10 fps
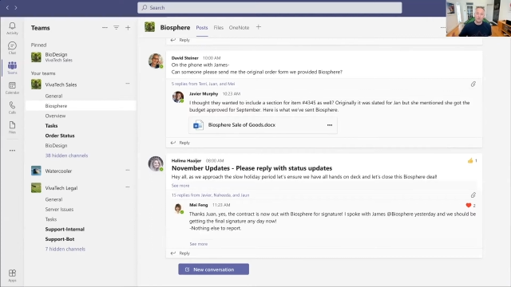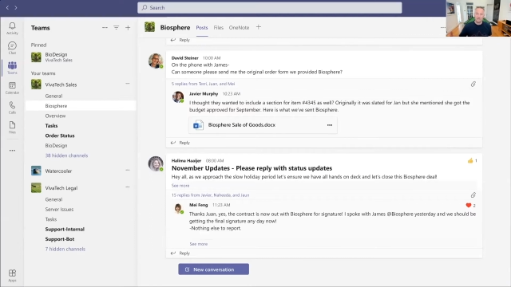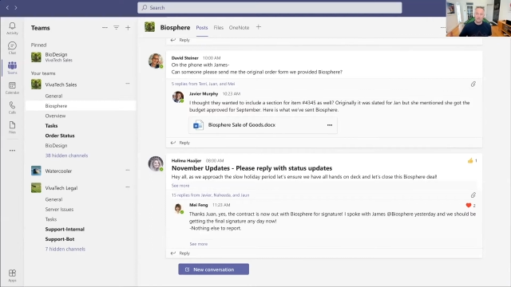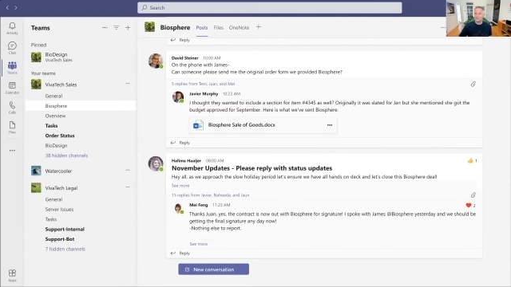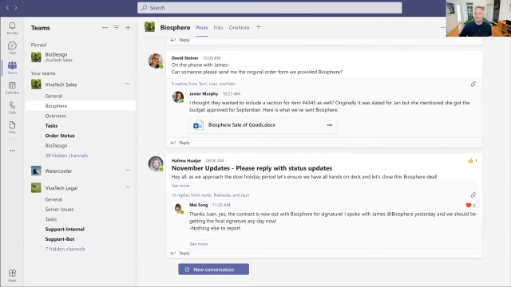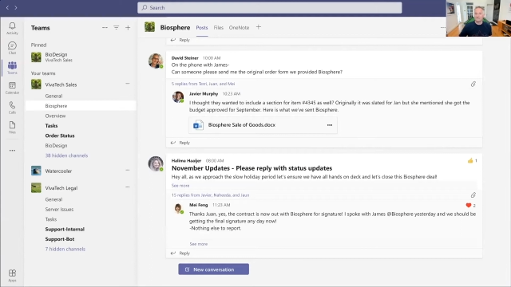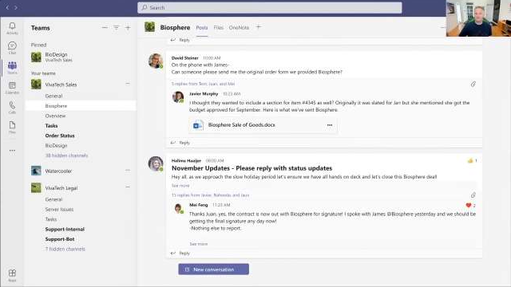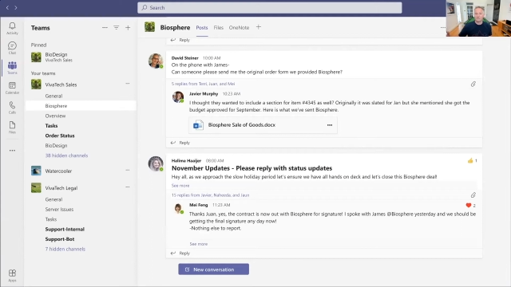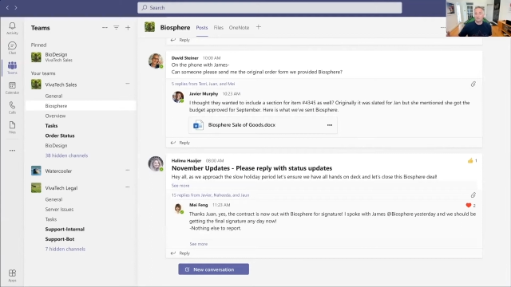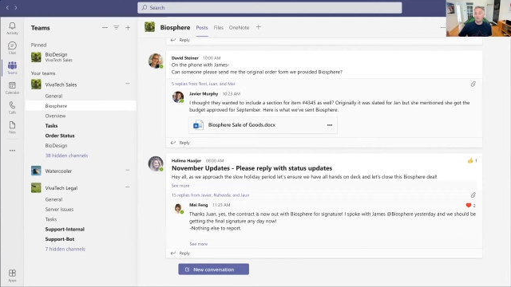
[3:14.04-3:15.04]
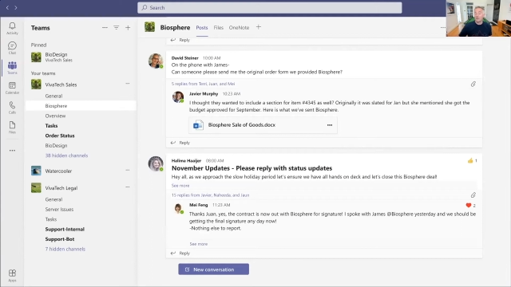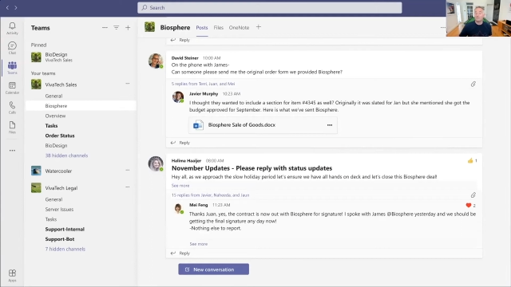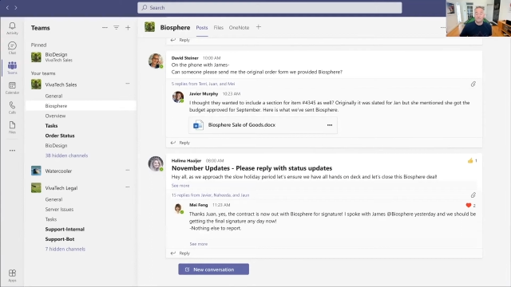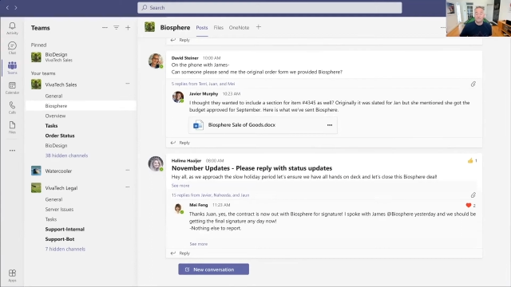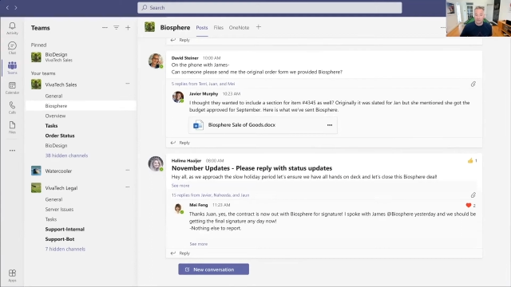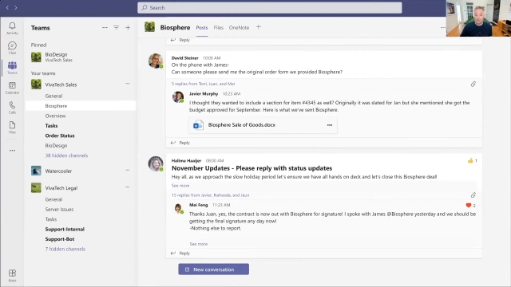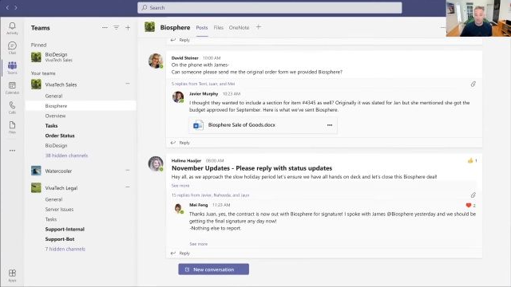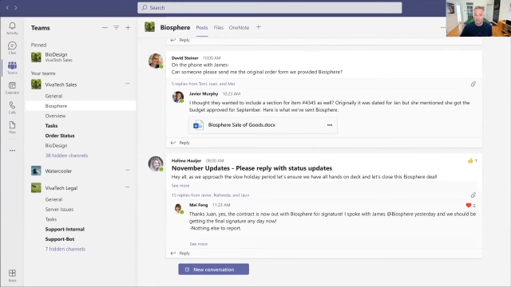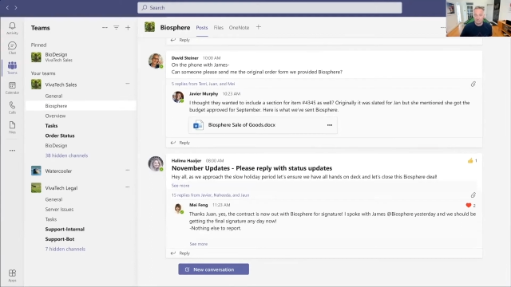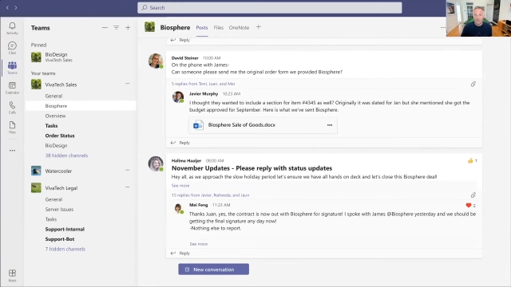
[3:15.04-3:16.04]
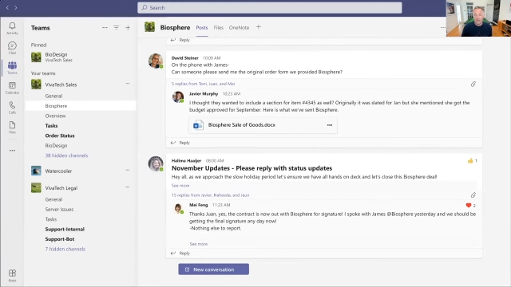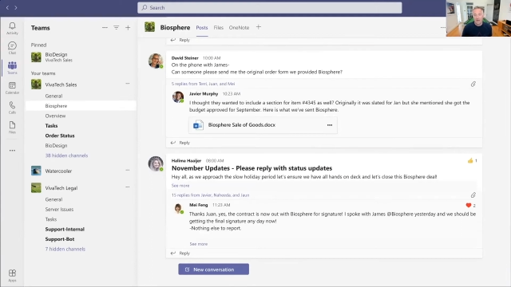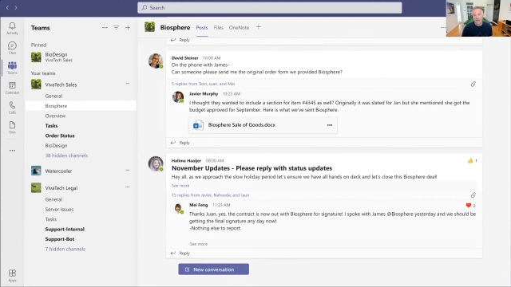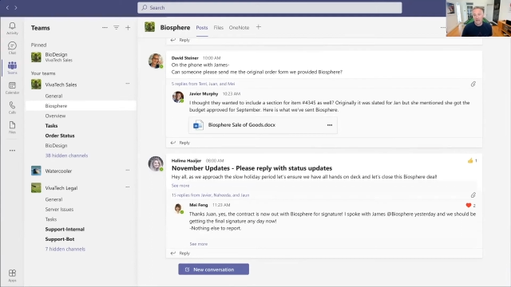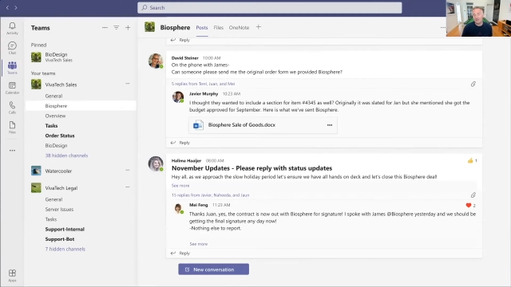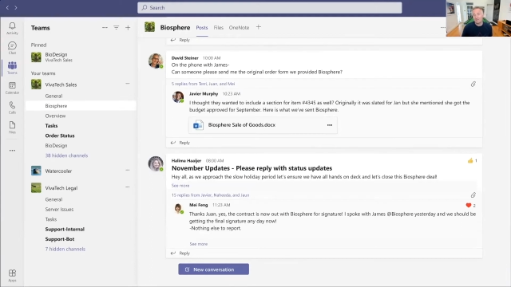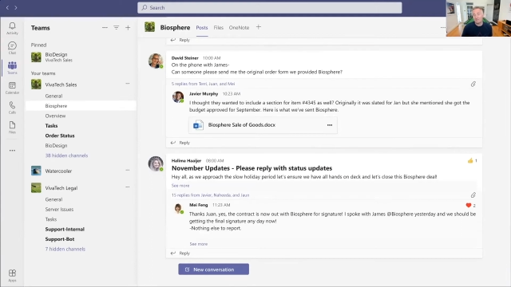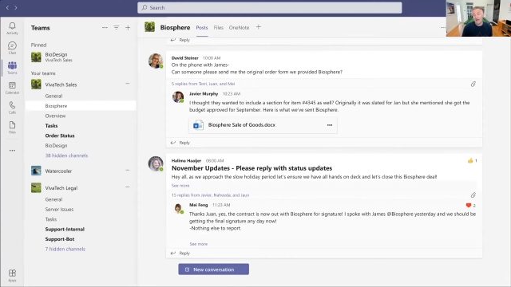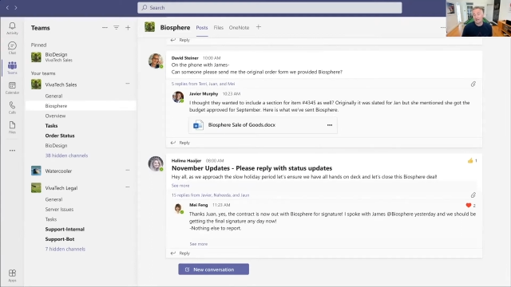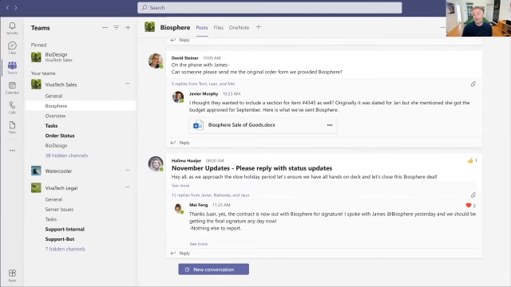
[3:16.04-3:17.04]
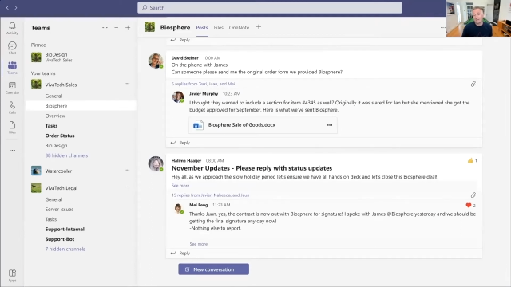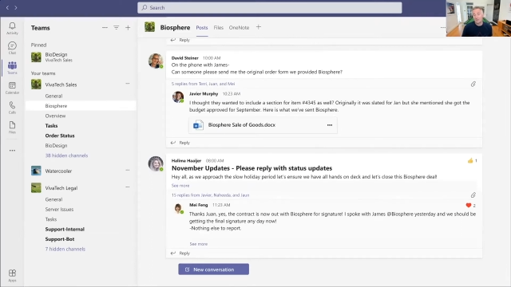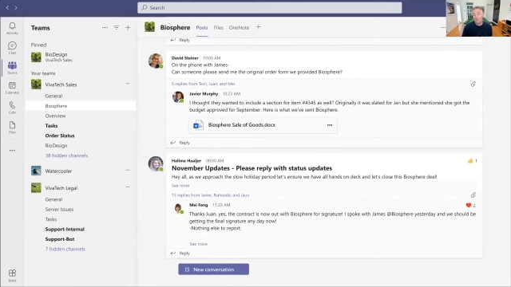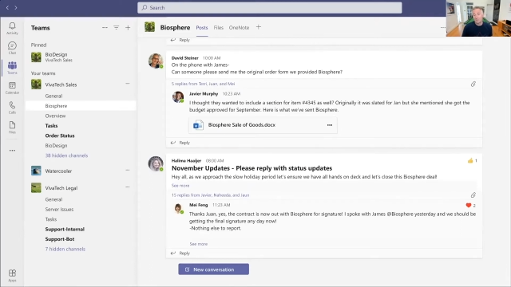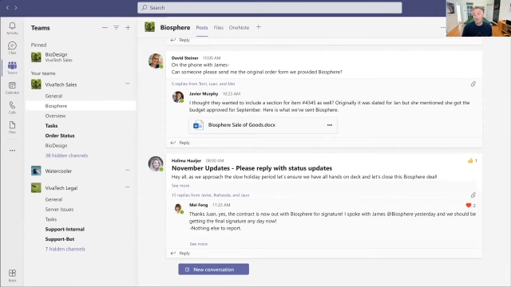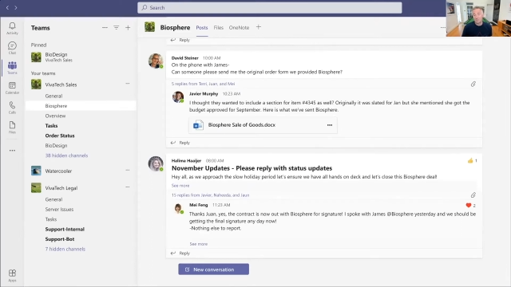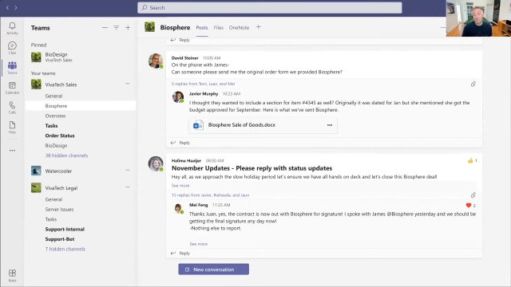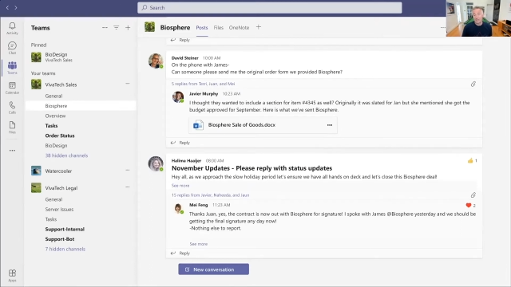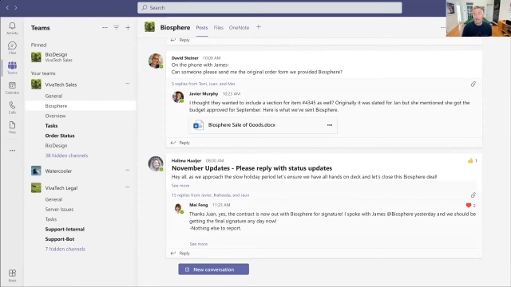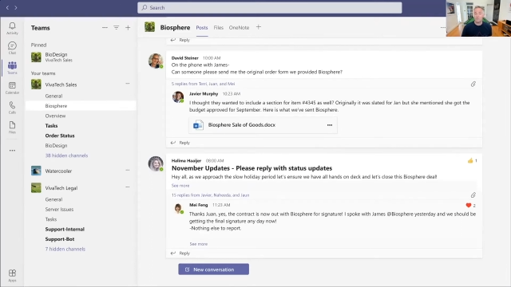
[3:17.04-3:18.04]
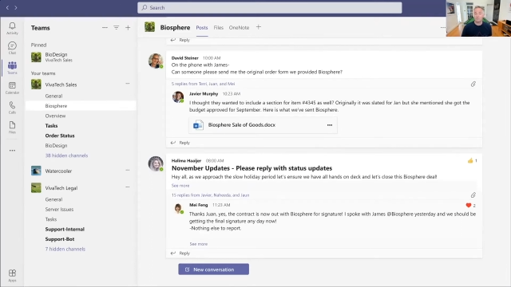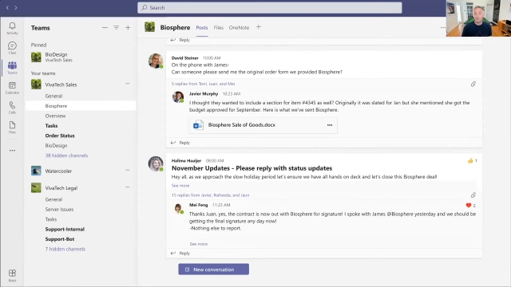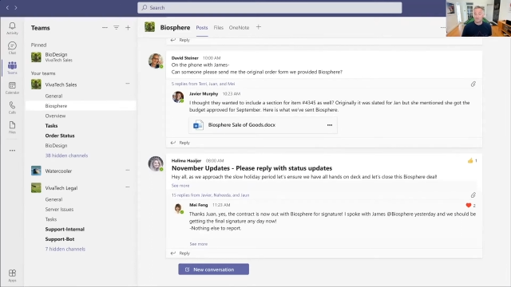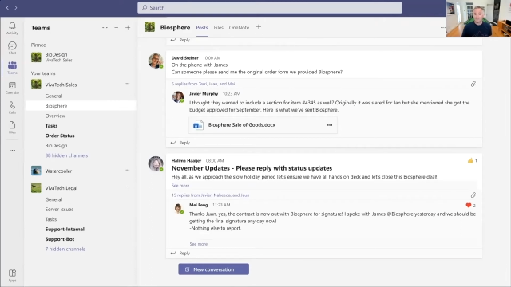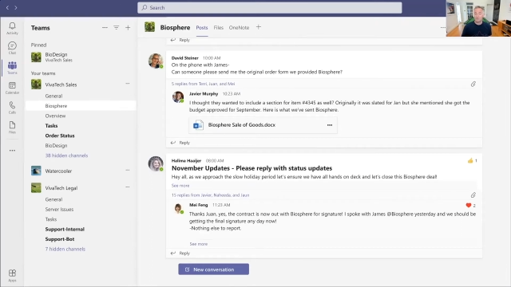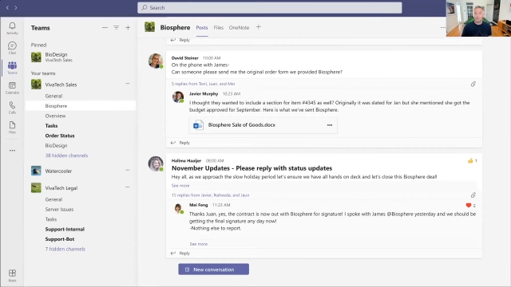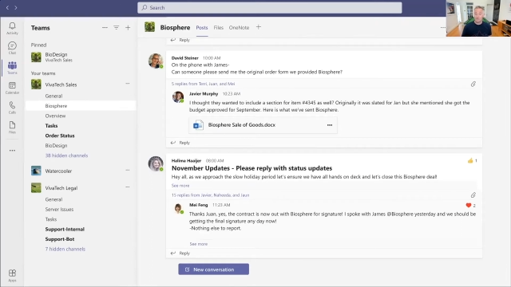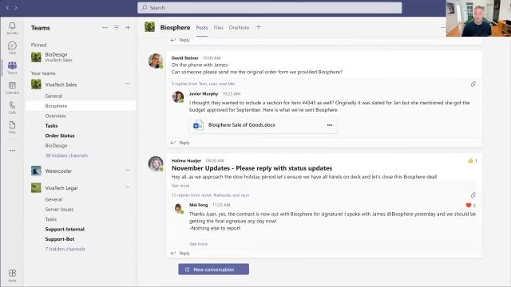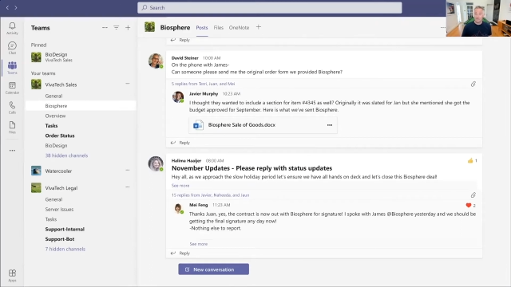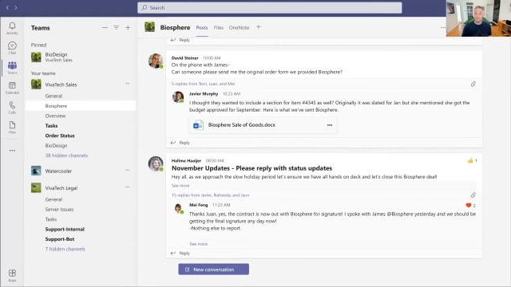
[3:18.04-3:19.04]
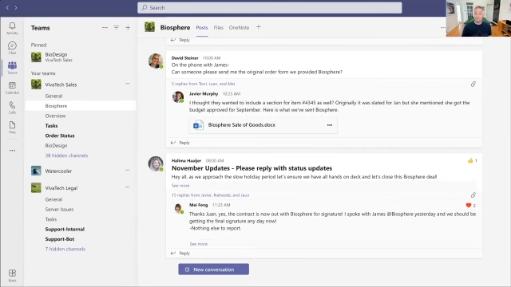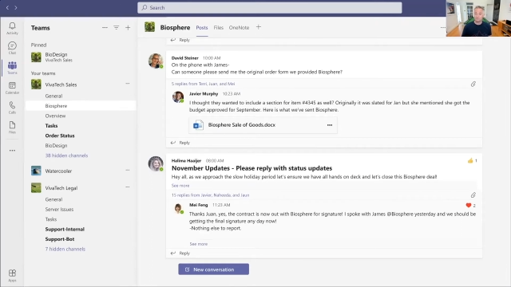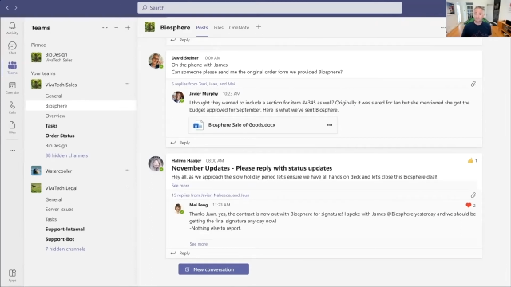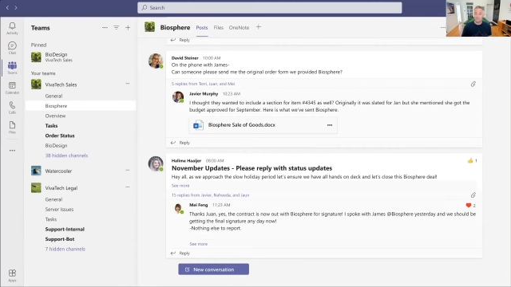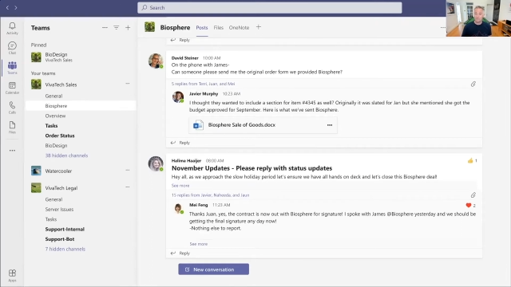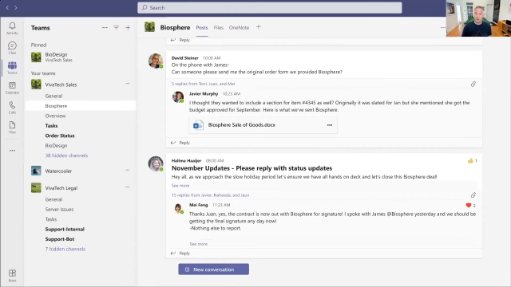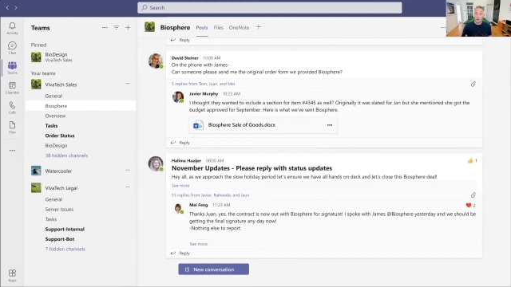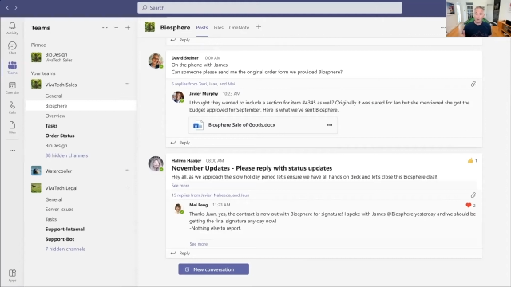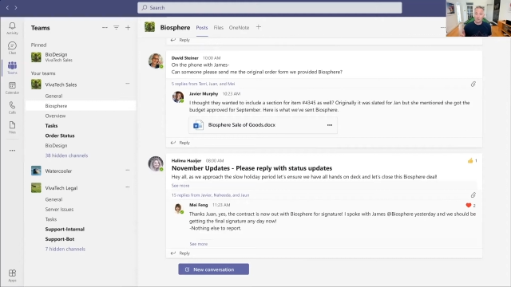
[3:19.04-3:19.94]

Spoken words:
(no speaker visible)